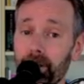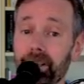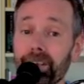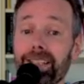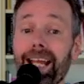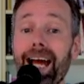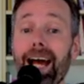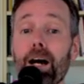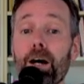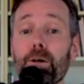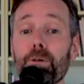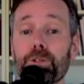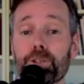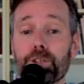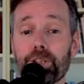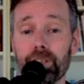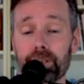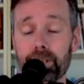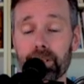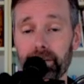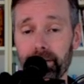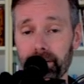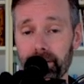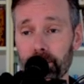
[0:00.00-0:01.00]
Now
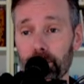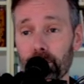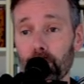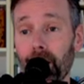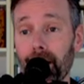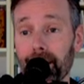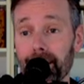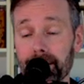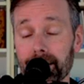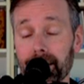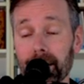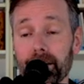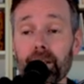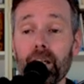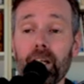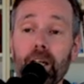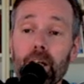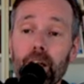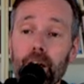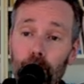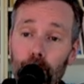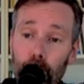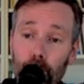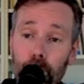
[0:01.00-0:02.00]
she's in, so I said
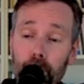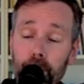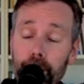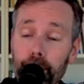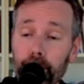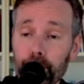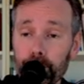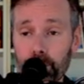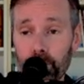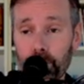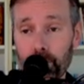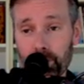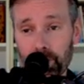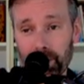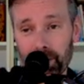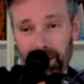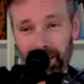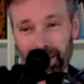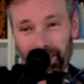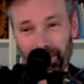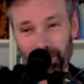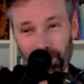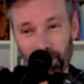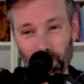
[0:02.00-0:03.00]
earlier she's in
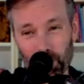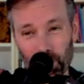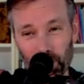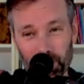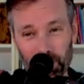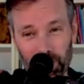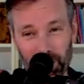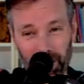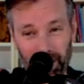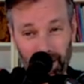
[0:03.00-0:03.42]
a version,